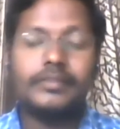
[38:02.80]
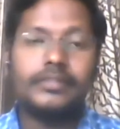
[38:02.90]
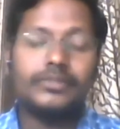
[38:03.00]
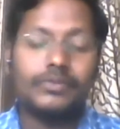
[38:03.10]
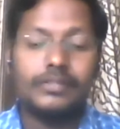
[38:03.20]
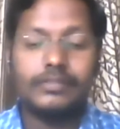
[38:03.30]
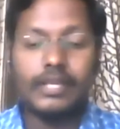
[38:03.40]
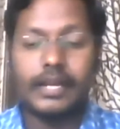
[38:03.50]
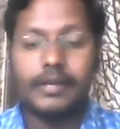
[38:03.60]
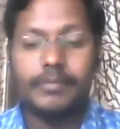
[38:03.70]
the students'
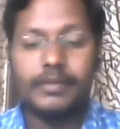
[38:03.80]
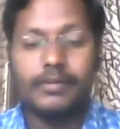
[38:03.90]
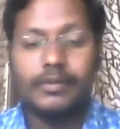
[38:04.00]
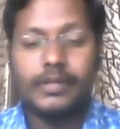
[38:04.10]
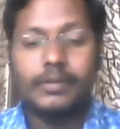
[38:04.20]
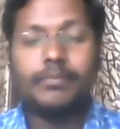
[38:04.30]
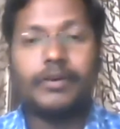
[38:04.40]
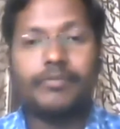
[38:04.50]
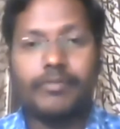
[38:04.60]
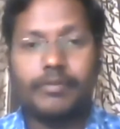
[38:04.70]
academic
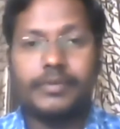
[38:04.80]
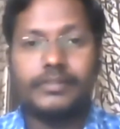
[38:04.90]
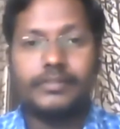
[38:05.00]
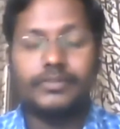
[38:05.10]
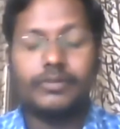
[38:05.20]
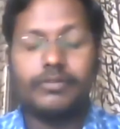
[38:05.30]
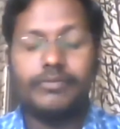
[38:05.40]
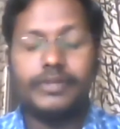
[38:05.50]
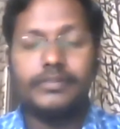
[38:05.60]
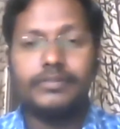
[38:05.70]
performance. So
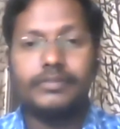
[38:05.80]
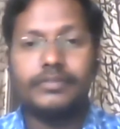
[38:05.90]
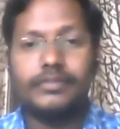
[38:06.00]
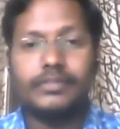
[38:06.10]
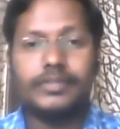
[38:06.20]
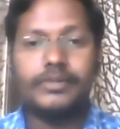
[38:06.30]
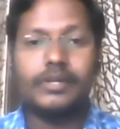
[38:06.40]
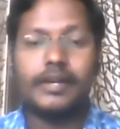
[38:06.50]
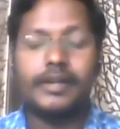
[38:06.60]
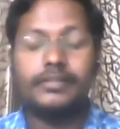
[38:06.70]
when they try to
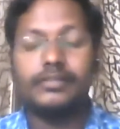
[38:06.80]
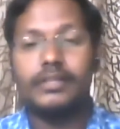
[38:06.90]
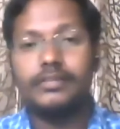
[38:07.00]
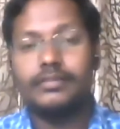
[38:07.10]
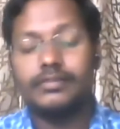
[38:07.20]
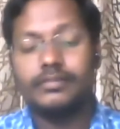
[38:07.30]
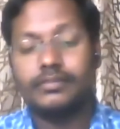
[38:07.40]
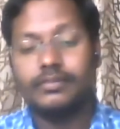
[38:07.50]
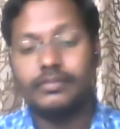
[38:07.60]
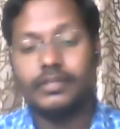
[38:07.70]
conduct the test,
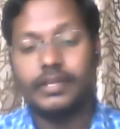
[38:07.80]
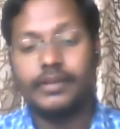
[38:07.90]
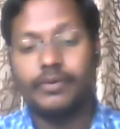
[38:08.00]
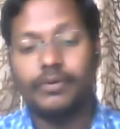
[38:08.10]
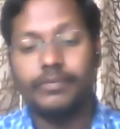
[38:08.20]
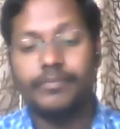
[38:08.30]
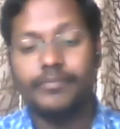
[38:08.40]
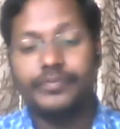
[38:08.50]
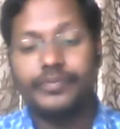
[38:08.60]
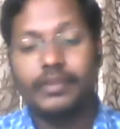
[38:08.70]
they can know
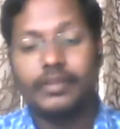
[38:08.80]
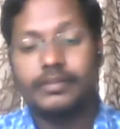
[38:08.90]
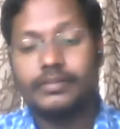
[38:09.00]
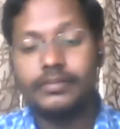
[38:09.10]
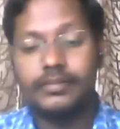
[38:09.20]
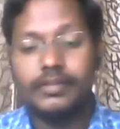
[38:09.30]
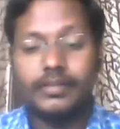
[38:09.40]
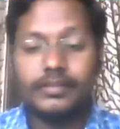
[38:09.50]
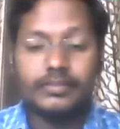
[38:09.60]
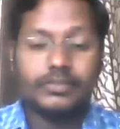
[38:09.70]

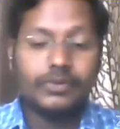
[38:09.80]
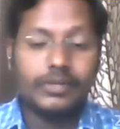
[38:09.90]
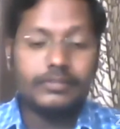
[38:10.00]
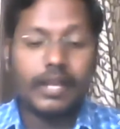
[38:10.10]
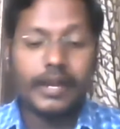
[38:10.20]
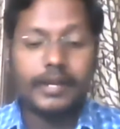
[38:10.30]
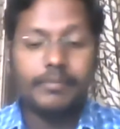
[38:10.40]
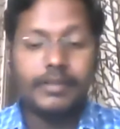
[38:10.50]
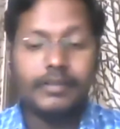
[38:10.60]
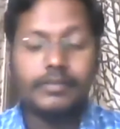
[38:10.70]
the students'
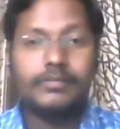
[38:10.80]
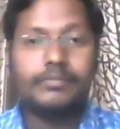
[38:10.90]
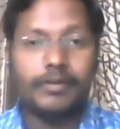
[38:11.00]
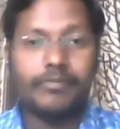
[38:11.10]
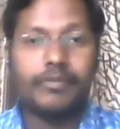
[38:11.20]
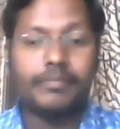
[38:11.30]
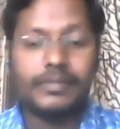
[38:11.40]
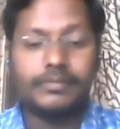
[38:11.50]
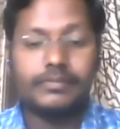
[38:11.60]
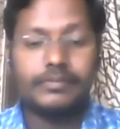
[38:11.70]
academic
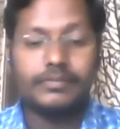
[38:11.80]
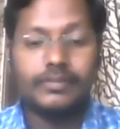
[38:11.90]
performance.